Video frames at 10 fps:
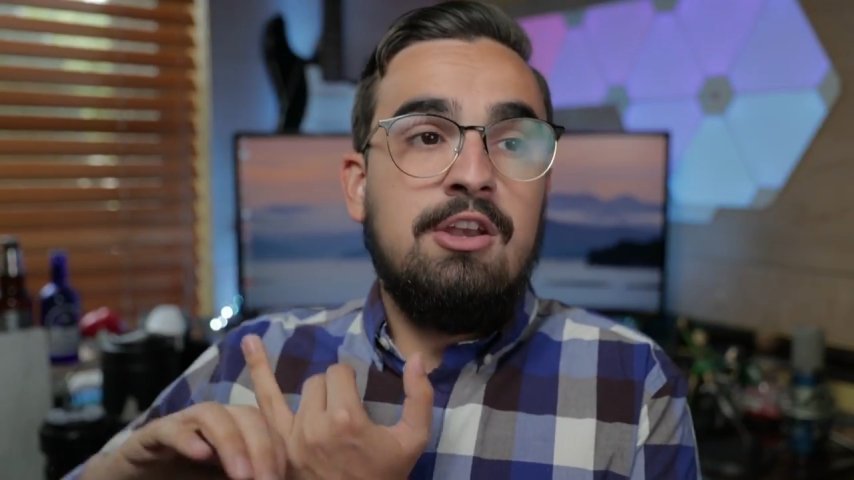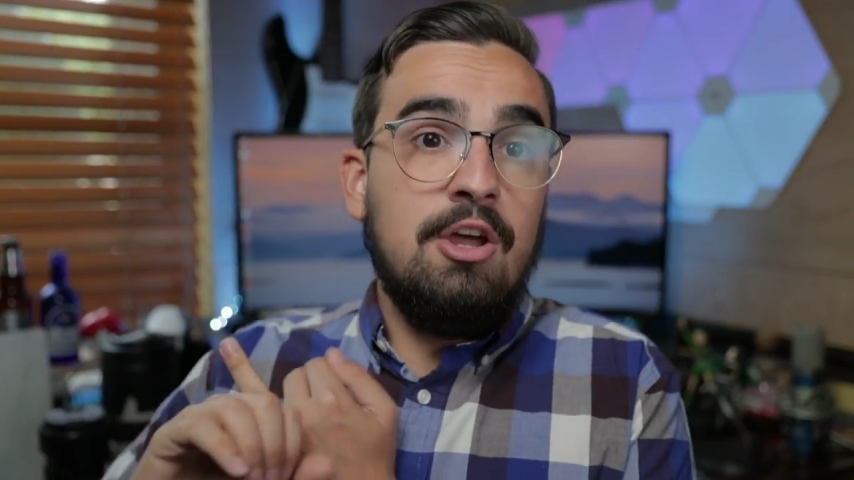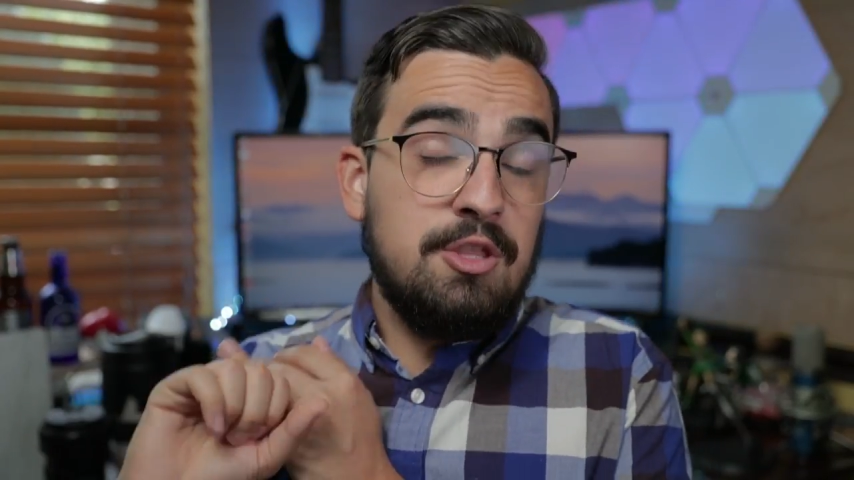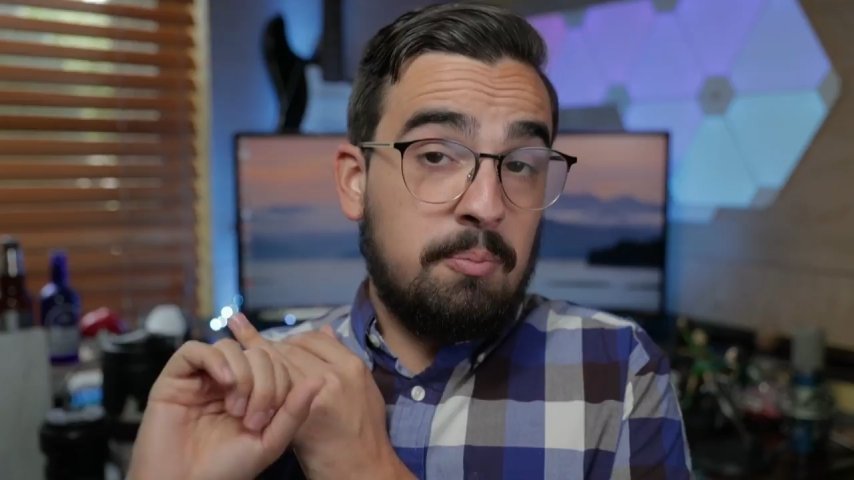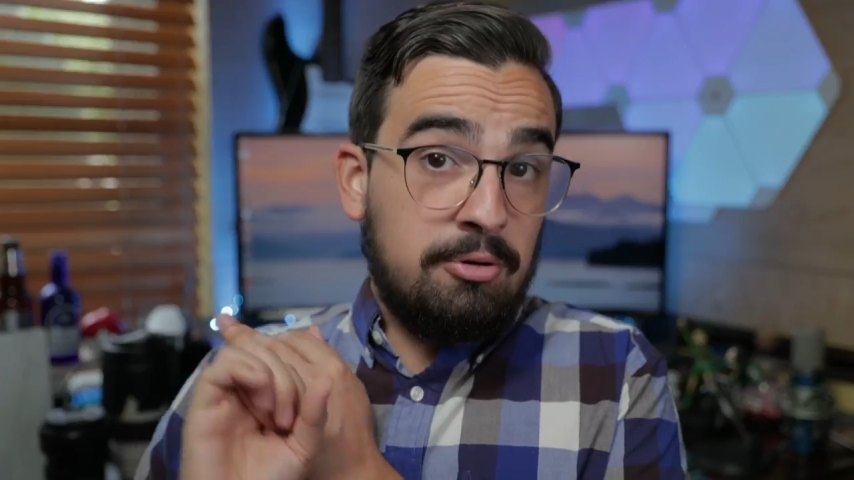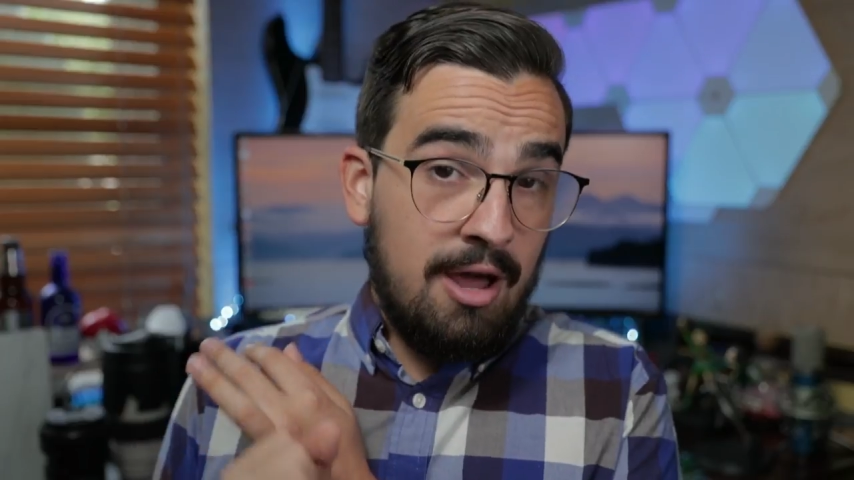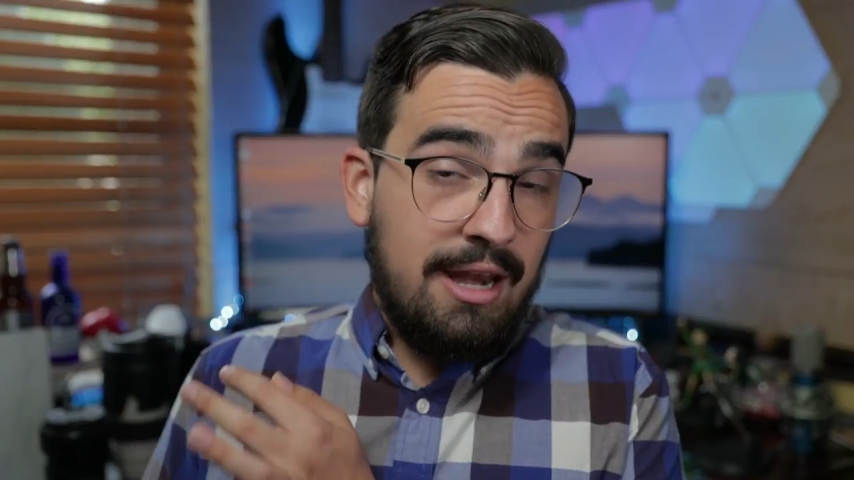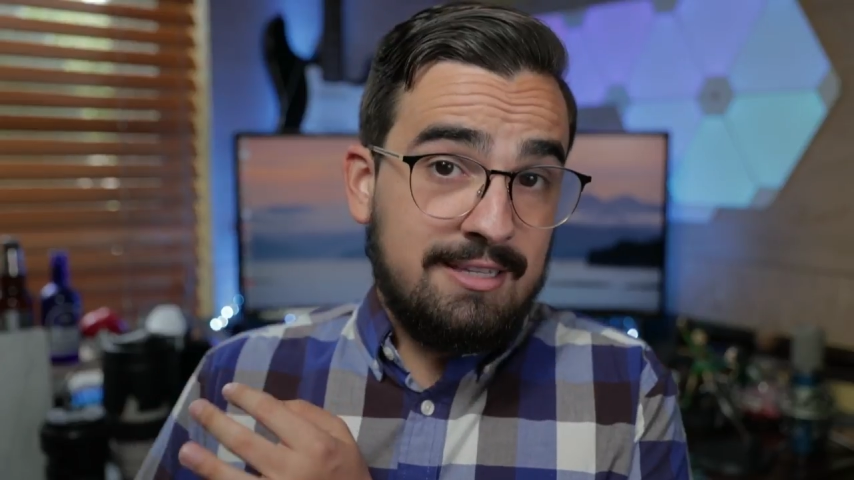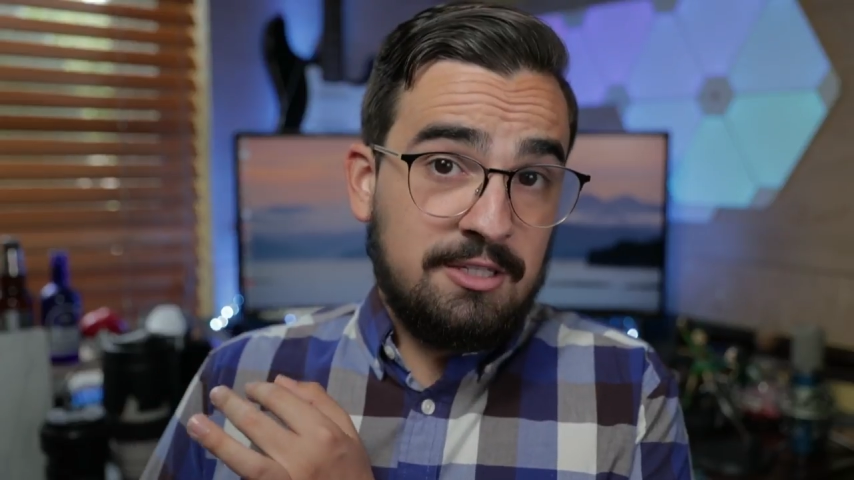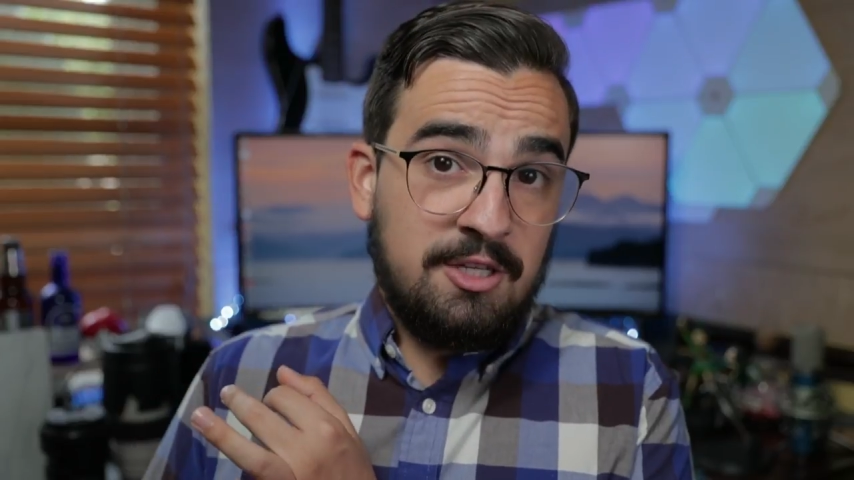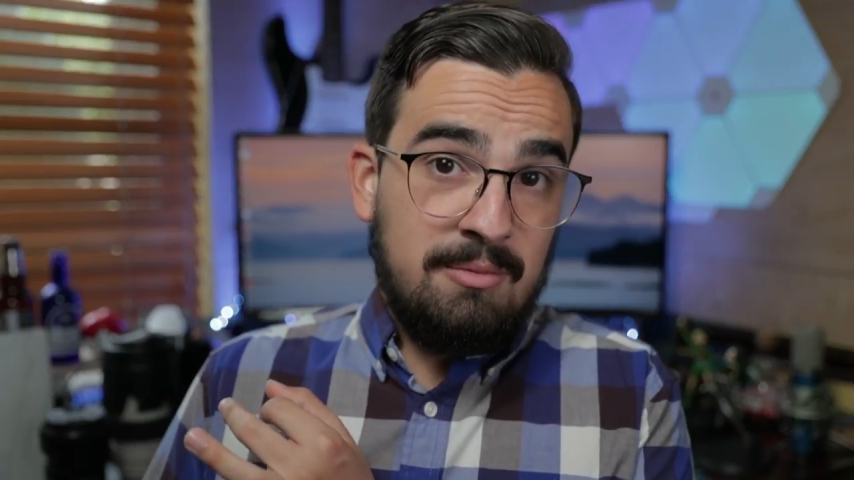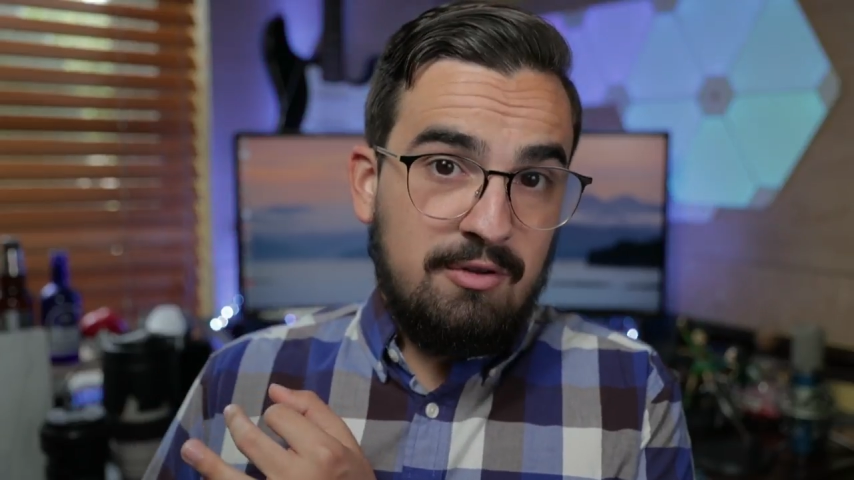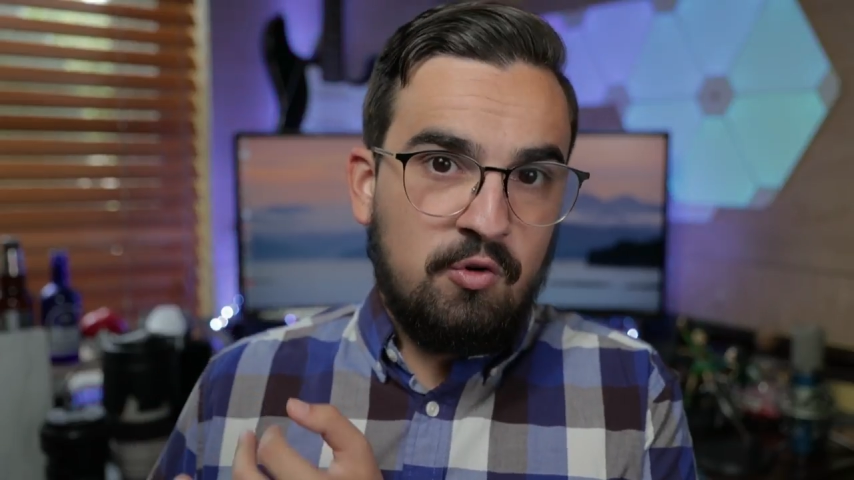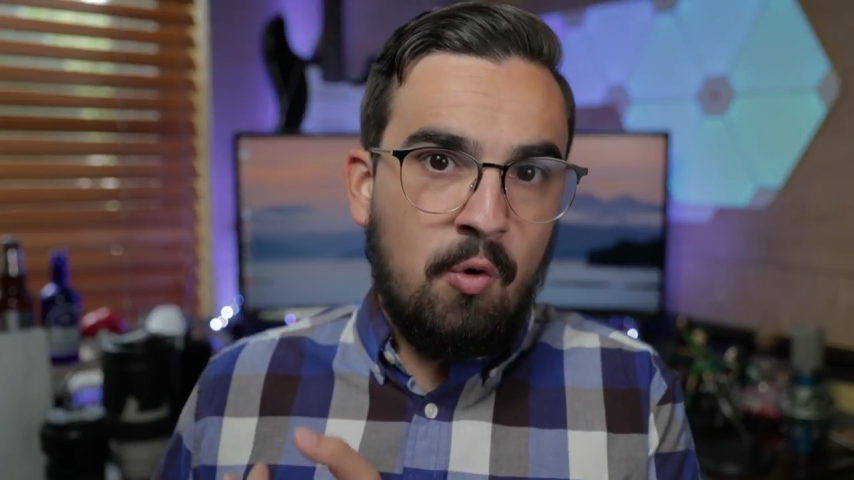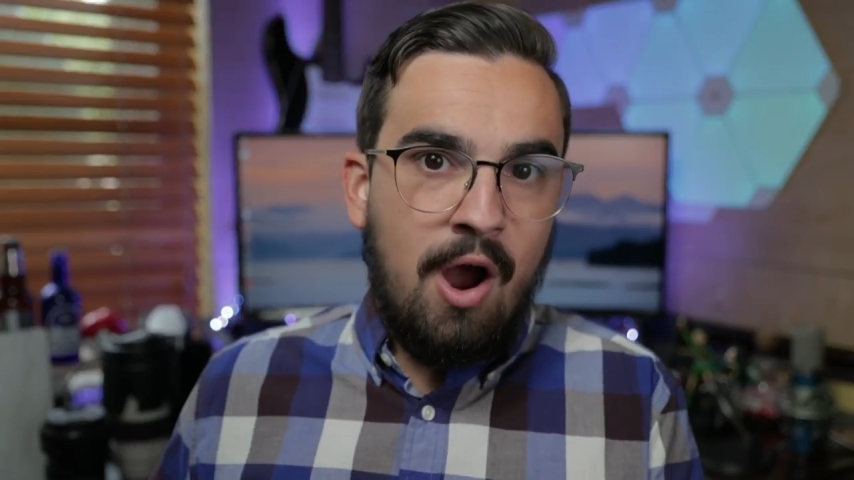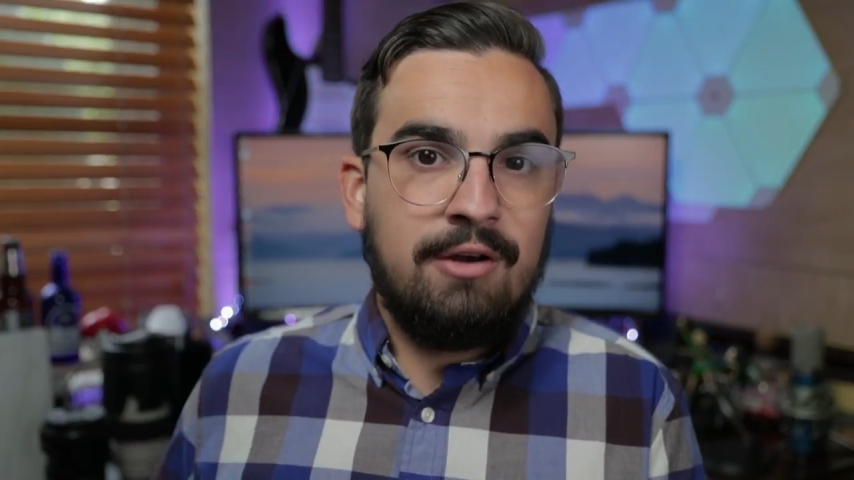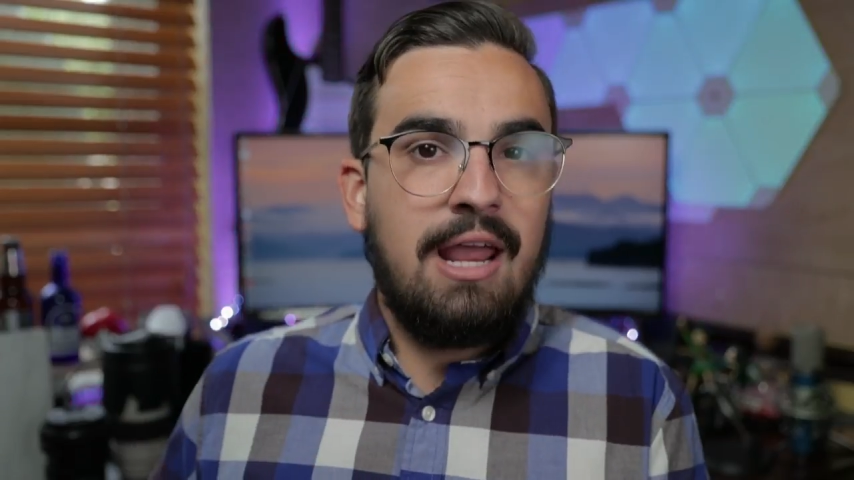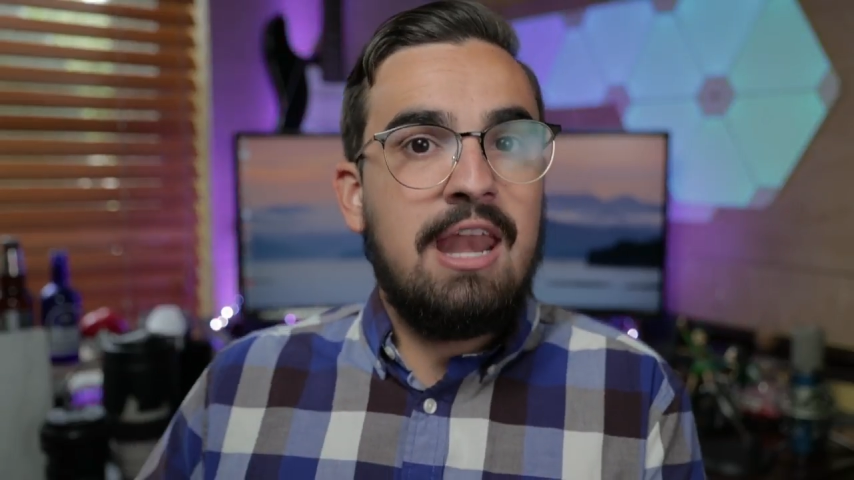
know the products that's gonna be required,